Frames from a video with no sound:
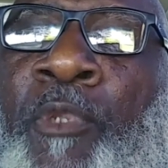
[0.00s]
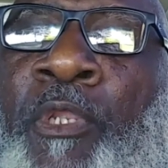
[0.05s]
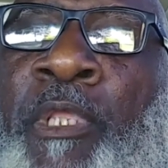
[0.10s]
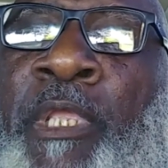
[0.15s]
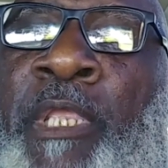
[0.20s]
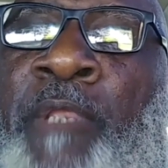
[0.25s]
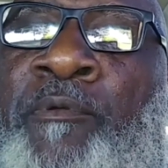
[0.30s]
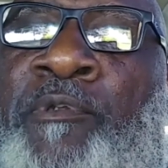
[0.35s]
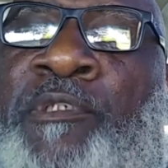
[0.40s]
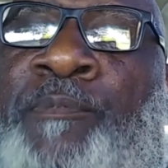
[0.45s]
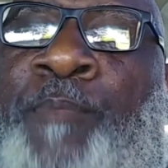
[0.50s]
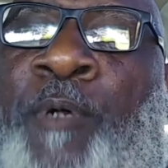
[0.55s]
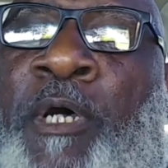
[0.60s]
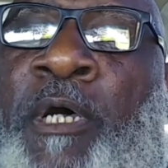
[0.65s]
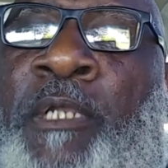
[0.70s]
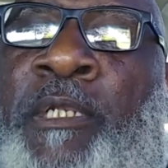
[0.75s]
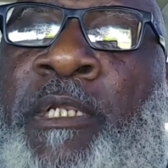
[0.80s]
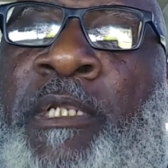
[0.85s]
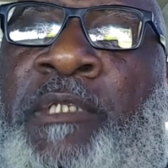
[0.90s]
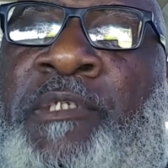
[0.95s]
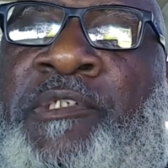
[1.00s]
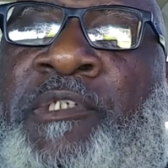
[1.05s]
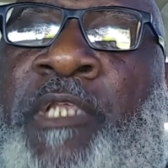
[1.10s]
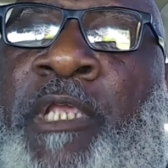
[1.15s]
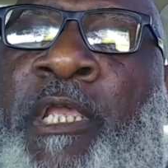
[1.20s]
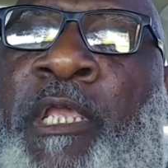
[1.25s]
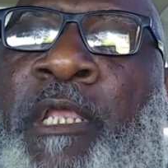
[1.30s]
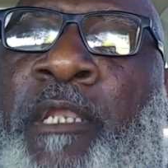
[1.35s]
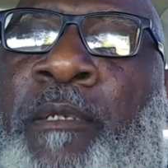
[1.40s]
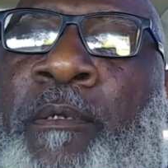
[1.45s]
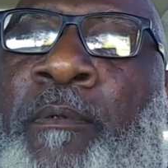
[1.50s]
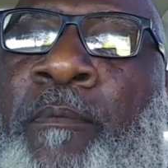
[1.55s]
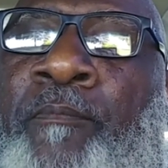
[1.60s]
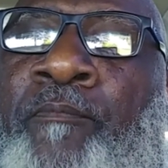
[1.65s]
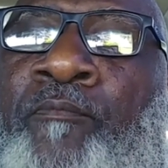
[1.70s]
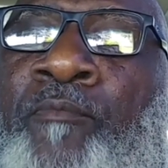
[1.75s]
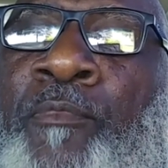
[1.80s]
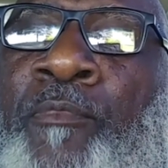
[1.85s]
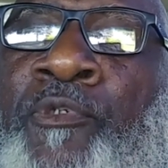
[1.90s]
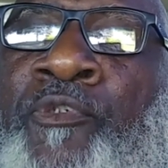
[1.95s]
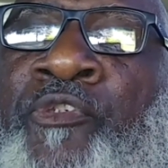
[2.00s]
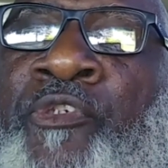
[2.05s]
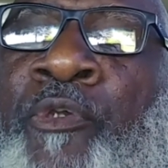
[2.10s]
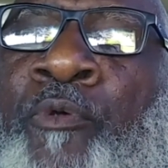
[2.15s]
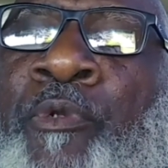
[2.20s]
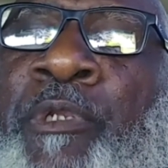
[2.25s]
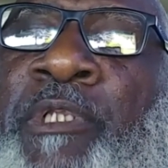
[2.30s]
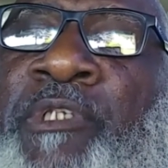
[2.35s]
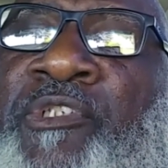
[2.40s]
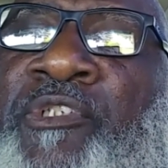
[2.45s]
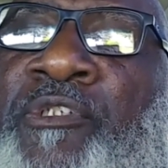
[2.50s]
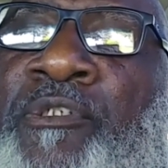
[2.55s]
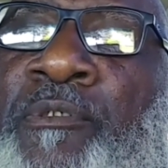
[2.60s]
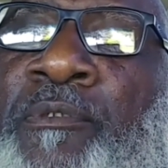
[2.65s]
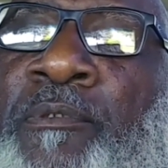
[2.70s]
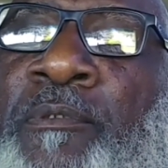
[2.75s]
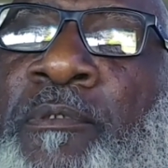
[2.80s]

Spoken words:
He responded and said, Judas,